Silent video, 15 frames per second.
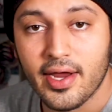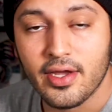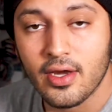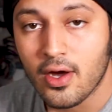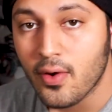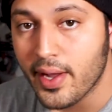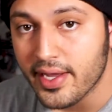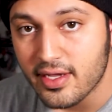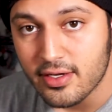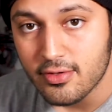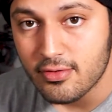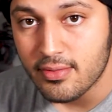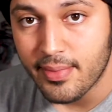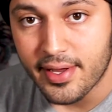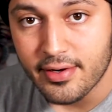know I could
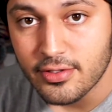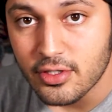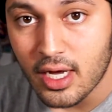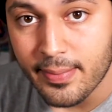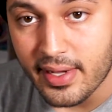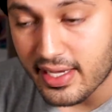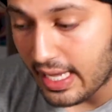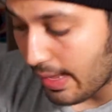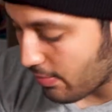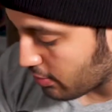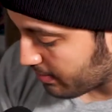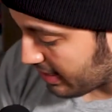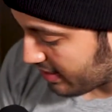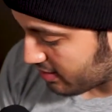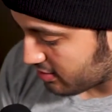do a better job at cable
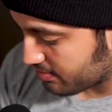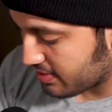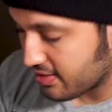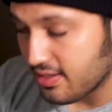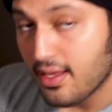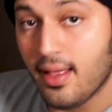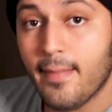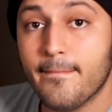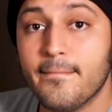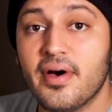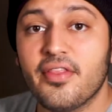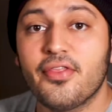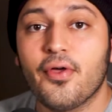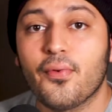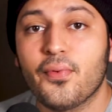management,
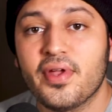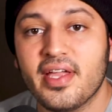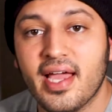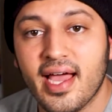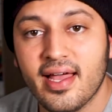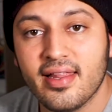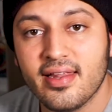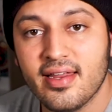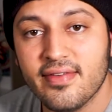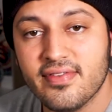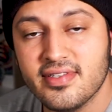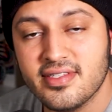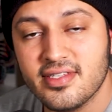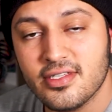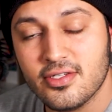but the reality of
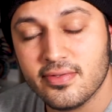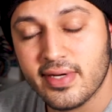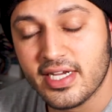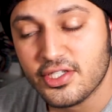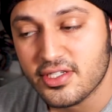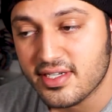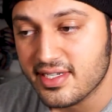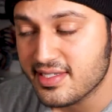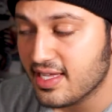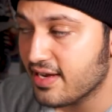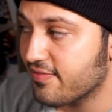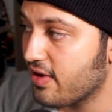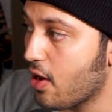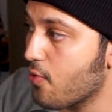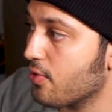the situation is that
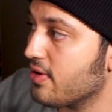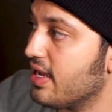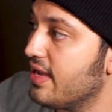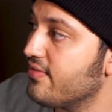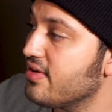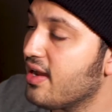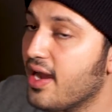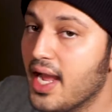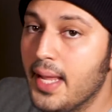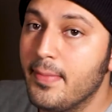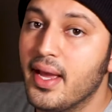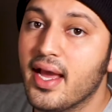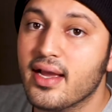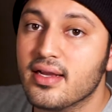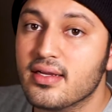if I were to have an
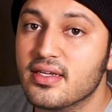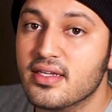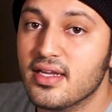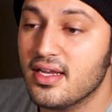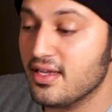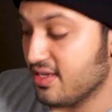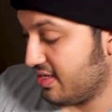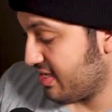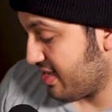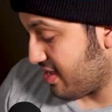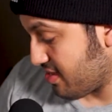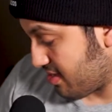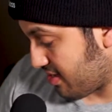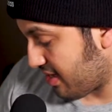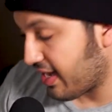iMac,
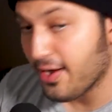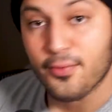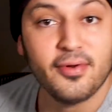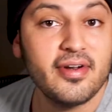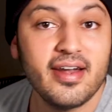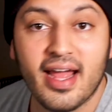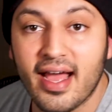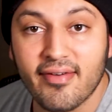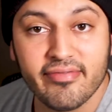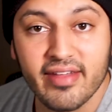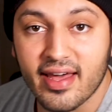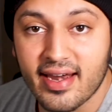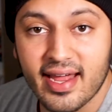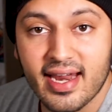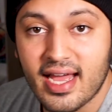I wouldn't have
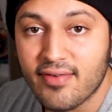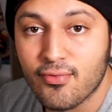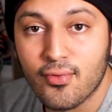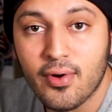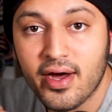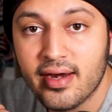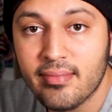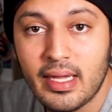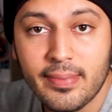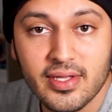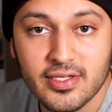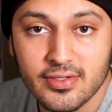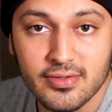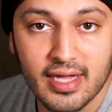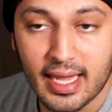that. I'd have one, maybe
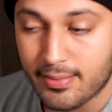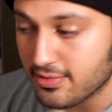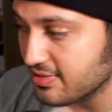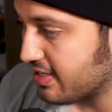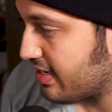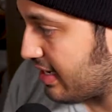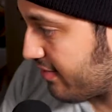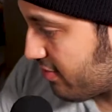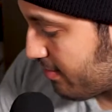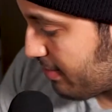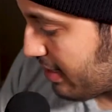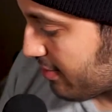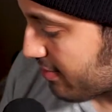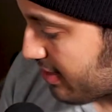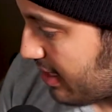two cables. I'd have the
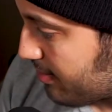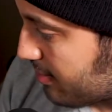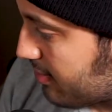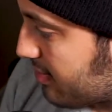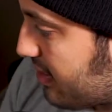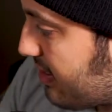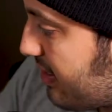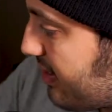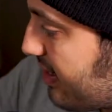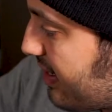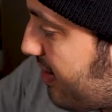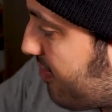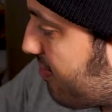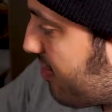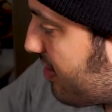power cable and I'd
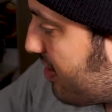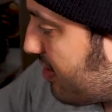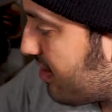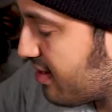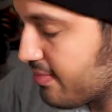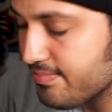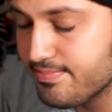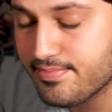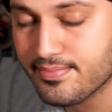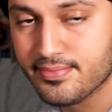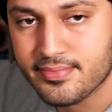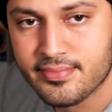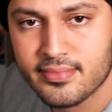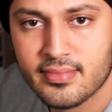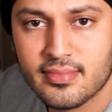have the
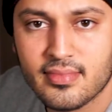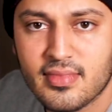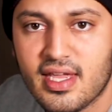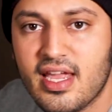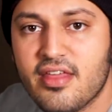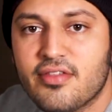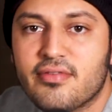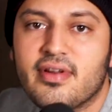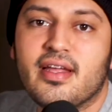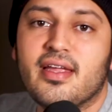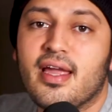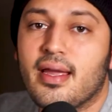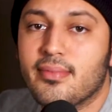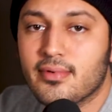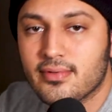Ethernet
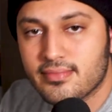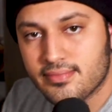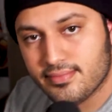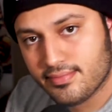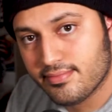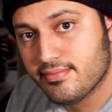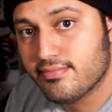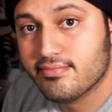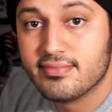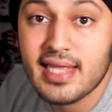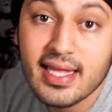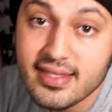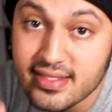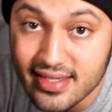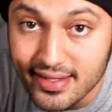cable.
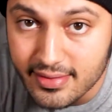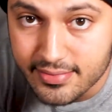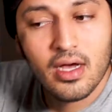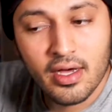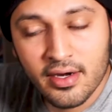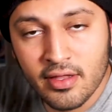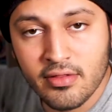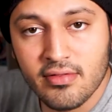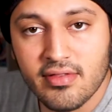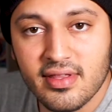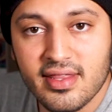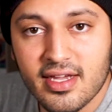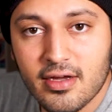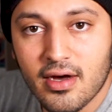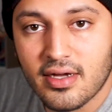That's it. Another
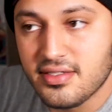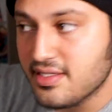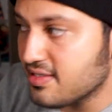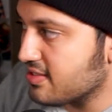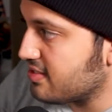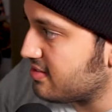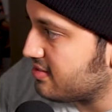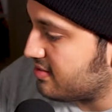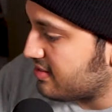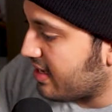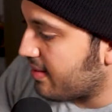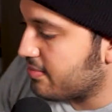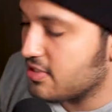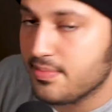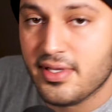thing that causes this
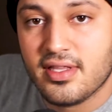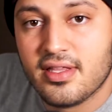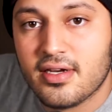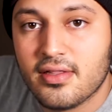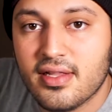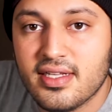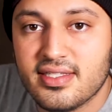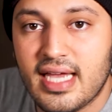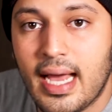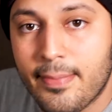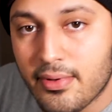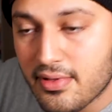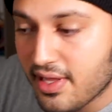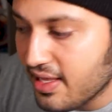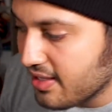setup to be a little less
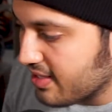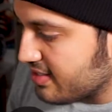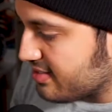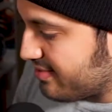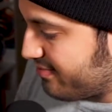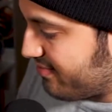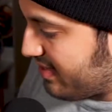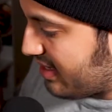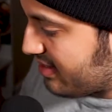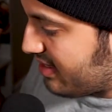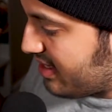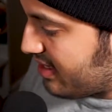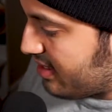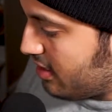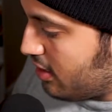Apple-like is the fact
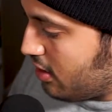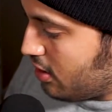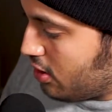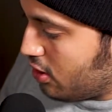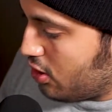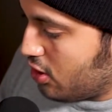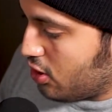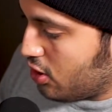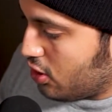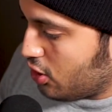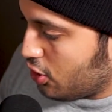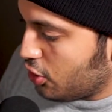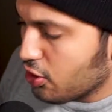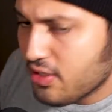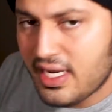that
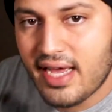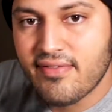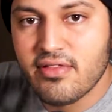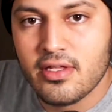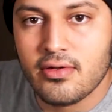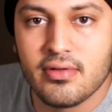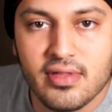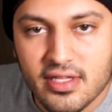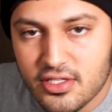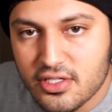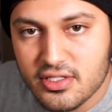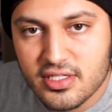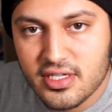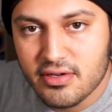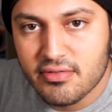you're going to have little
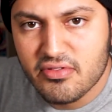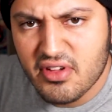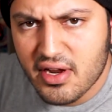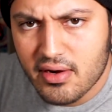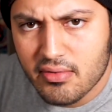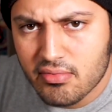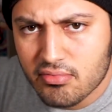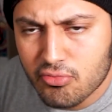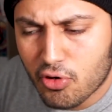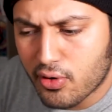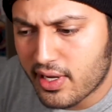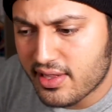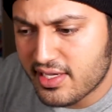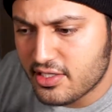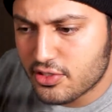glitches here and there, or
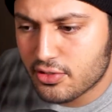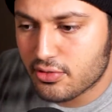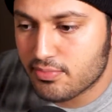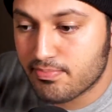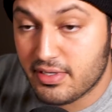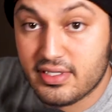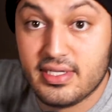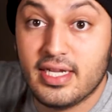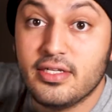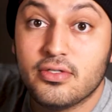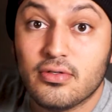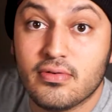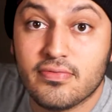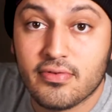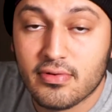at least your
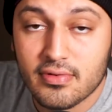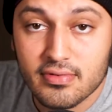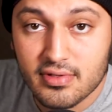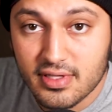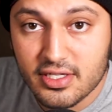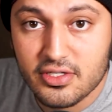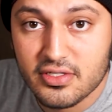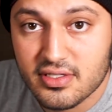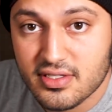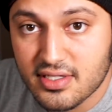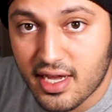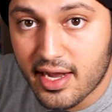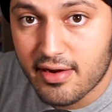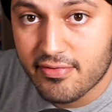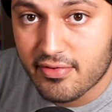potential for glitches is
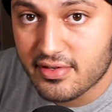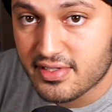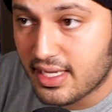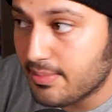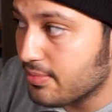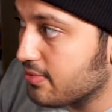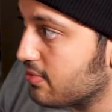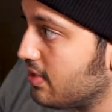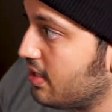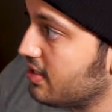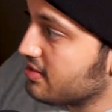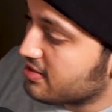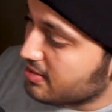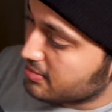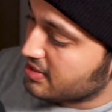higher. For example,
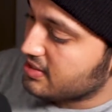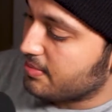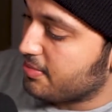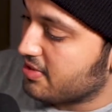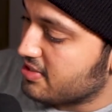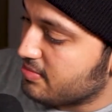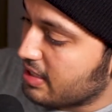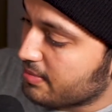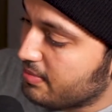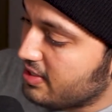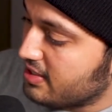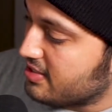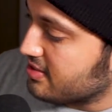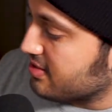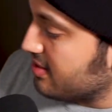sometimes I put this Mac
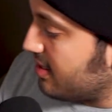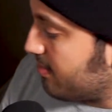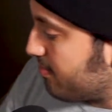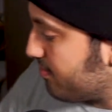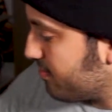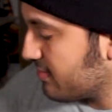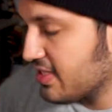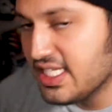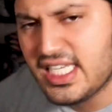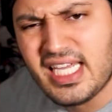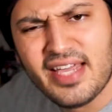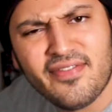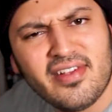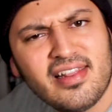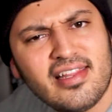Mini to sleep,
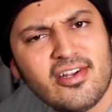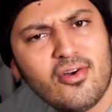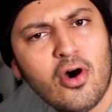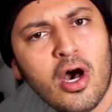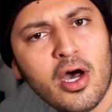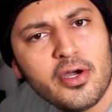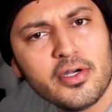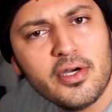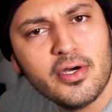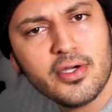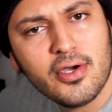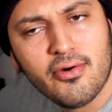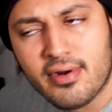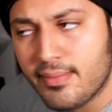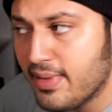give it a little hot
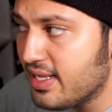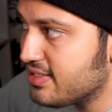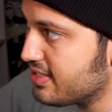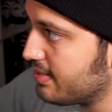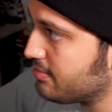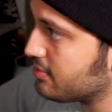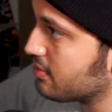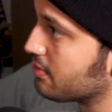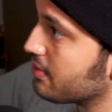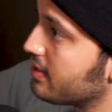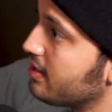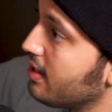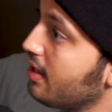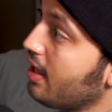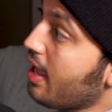cocoa and a bedtime
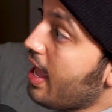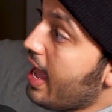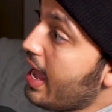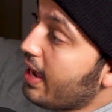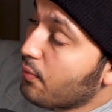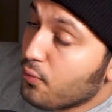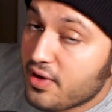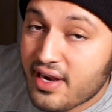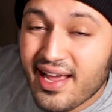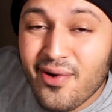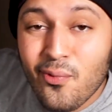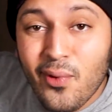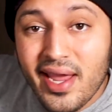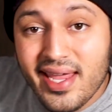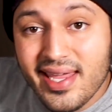story, and when I
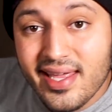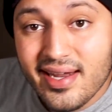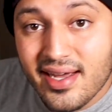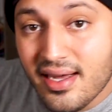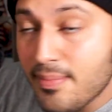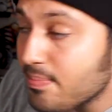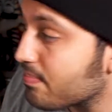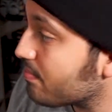wake it up,